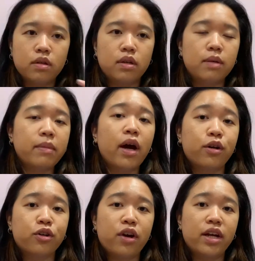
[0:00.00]
In my
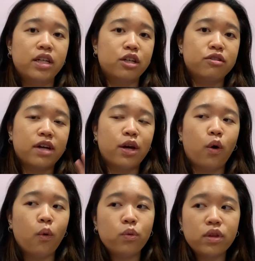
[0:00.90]
undergrad years, I
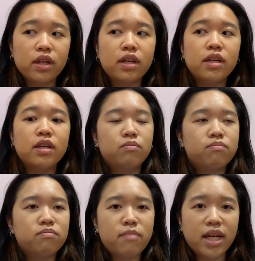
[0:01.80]
only
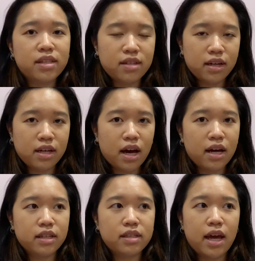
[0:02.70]
made study
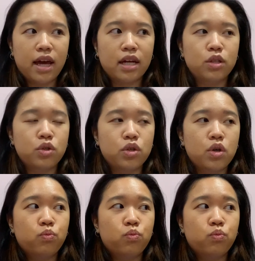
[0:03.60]
guides and